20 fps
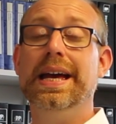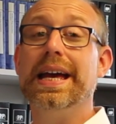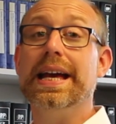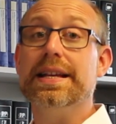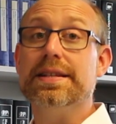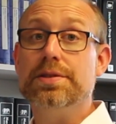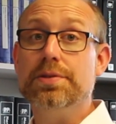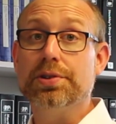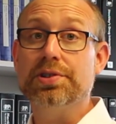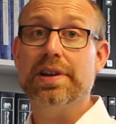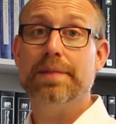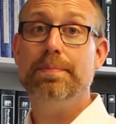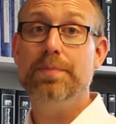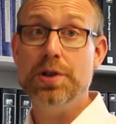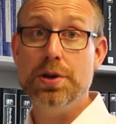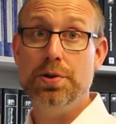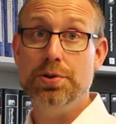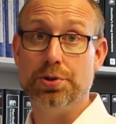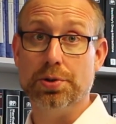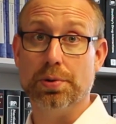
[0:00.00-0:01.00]
It's not
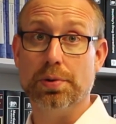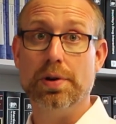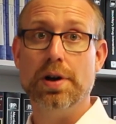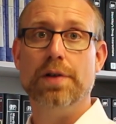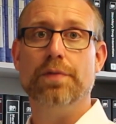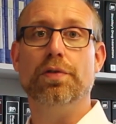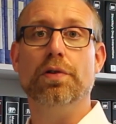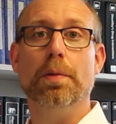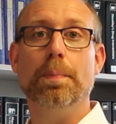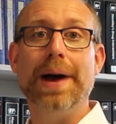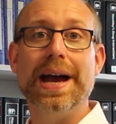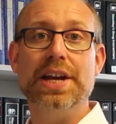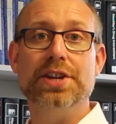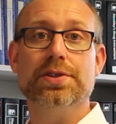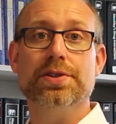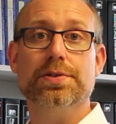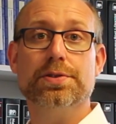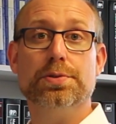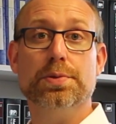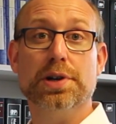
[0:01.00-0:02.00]
unusual for a
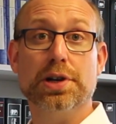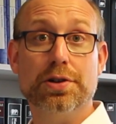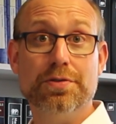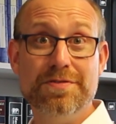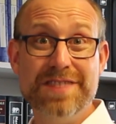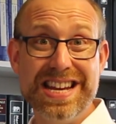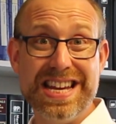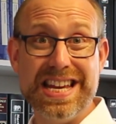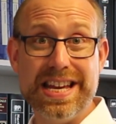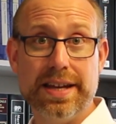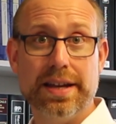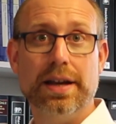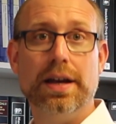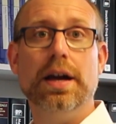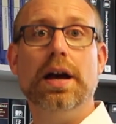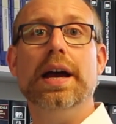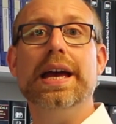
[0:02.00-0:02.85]
patient to agree,